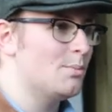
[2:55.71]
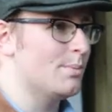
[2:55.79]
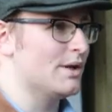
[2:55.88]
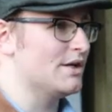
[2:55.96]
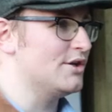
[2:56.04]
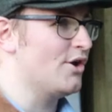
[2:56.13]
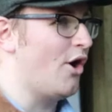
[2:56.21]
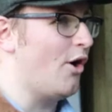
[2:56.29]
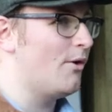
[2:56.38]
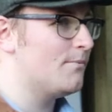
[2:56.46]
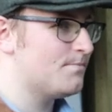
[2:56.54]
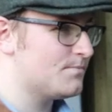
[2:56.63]
but not
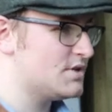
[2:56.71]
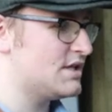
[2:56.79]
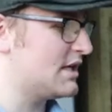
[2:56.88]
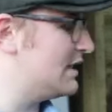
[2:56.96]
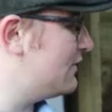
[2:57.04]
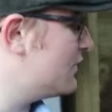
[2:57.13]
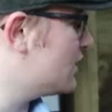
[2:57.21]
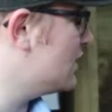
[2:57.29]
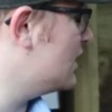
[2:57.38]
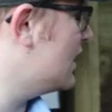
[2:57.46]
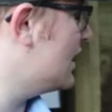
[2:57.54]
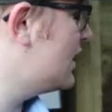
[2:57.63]

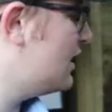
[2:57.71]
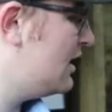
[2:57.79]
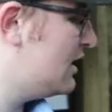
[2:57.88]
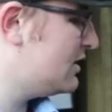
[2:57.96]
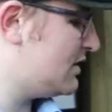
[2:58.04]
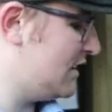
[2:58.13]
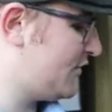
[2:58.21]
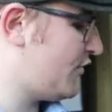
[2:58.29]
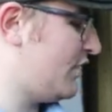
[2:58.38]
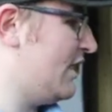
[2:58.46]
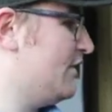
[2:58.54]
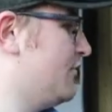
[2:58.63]
significantly. Right. So, so this
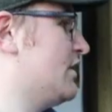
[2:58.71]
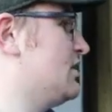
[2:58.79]
front end, for